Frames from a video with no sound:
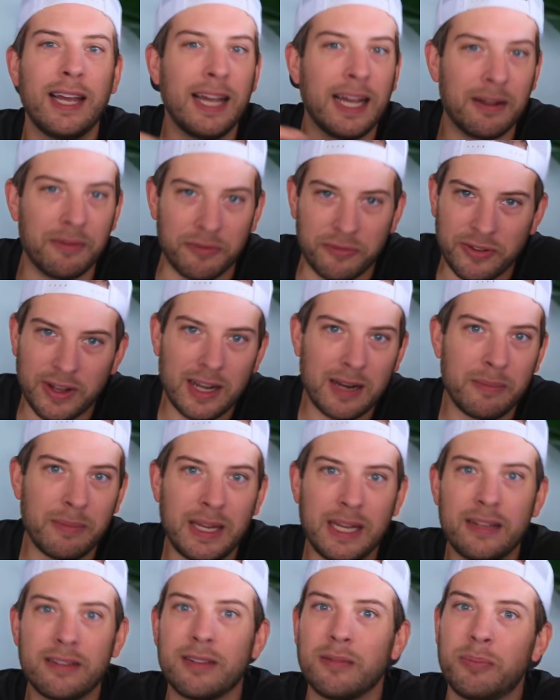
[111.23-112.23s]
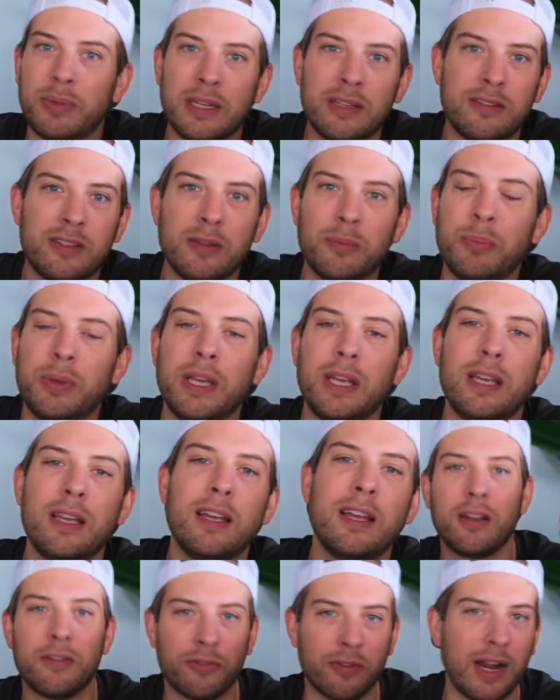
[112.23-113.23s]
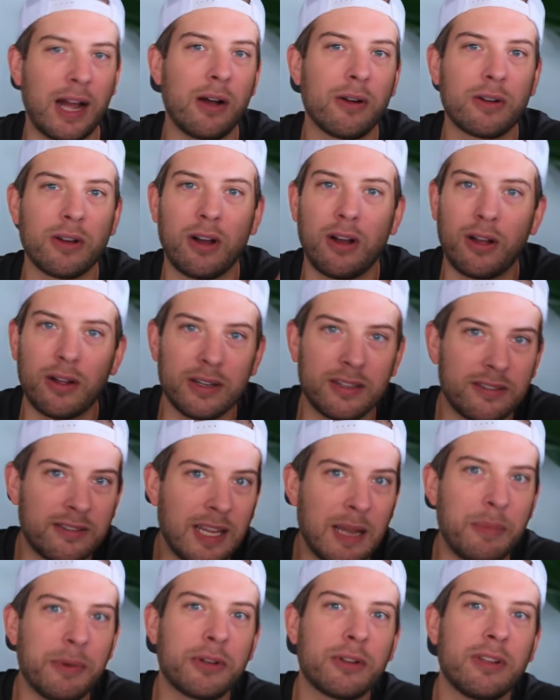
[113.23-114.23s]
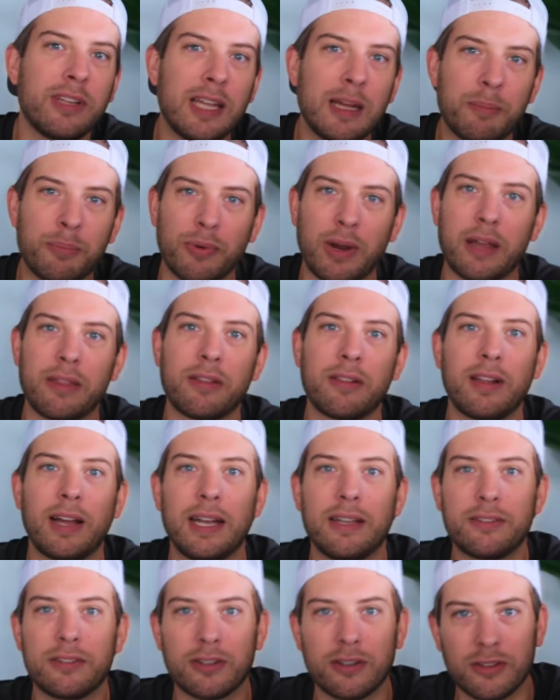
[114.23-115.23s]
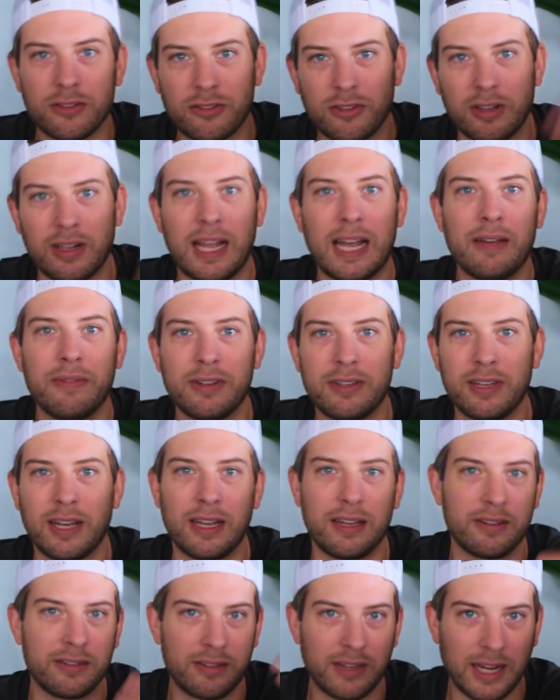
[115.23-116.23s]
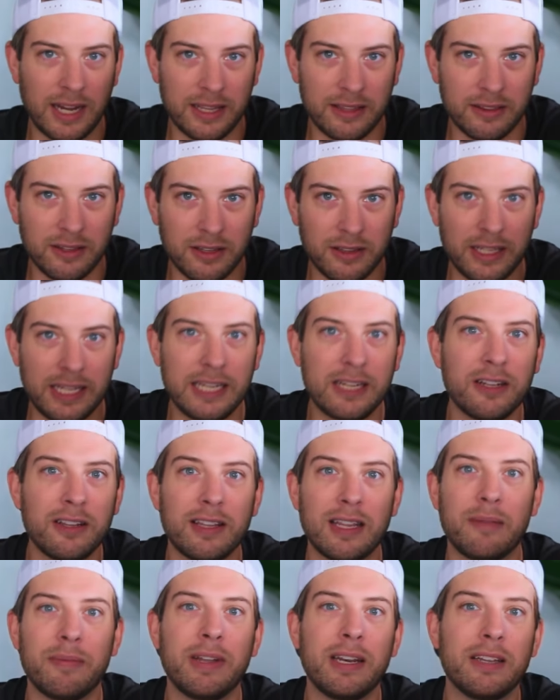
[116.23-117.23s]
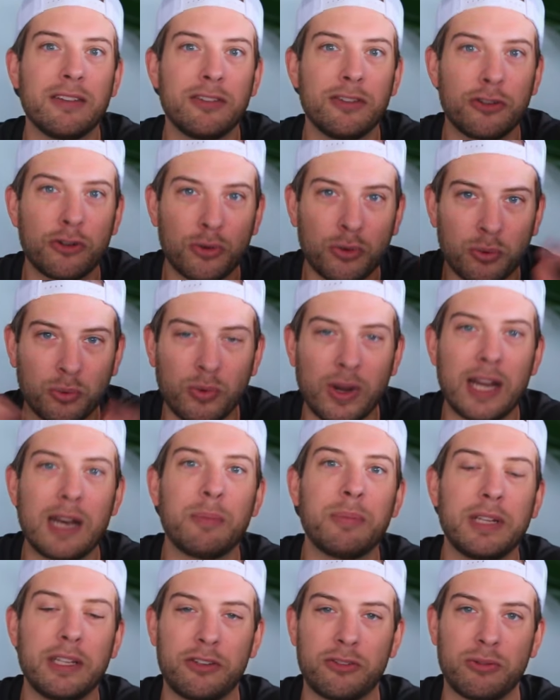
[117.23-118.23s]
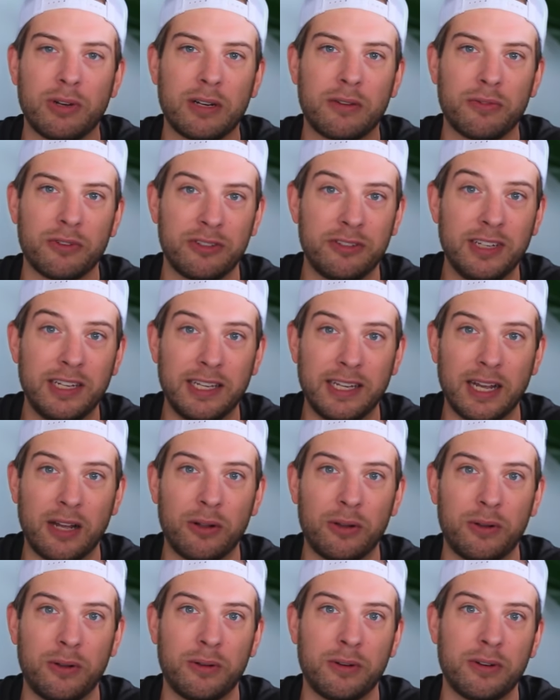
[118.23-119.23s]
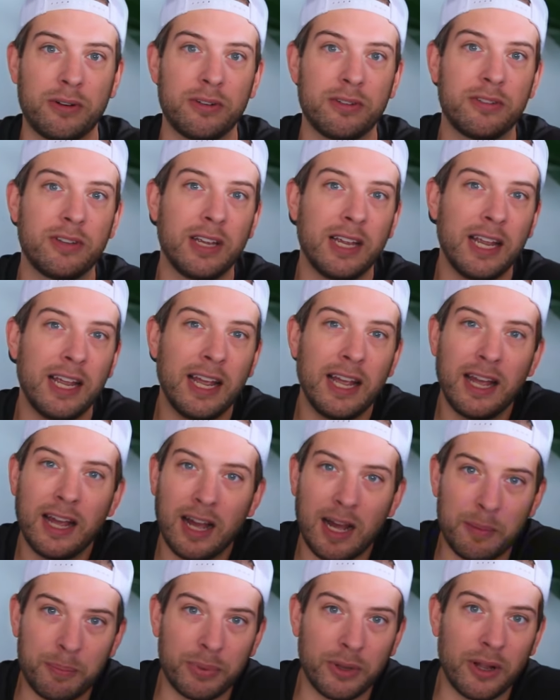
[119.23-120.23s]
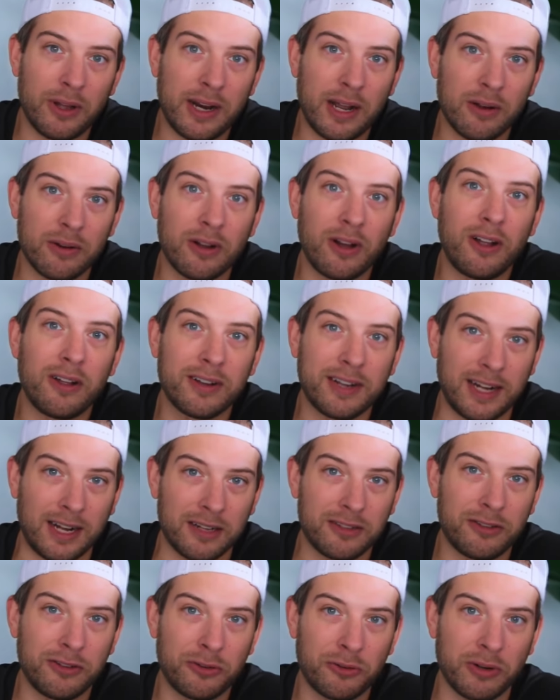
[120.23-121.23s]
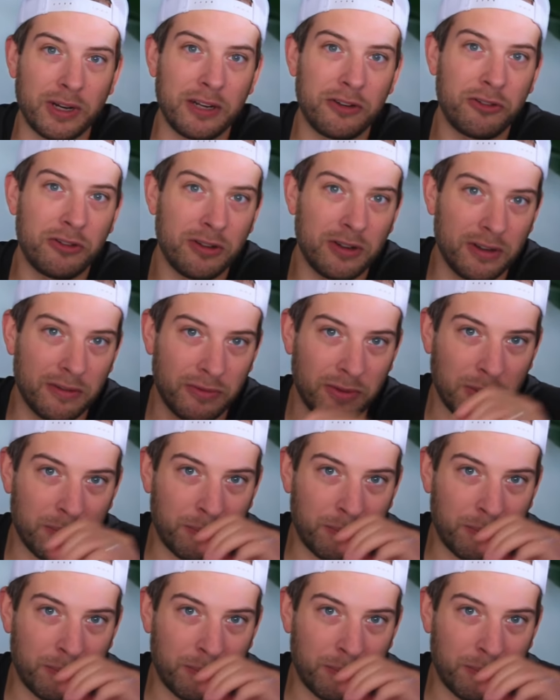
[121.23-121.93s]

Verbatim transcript: amphetamines, and P C P. For alcohol, it's typically a breathalyzer or saliva test, and the legal limit is incredibly strict for C D L holders. A blood alcohol concentration of zero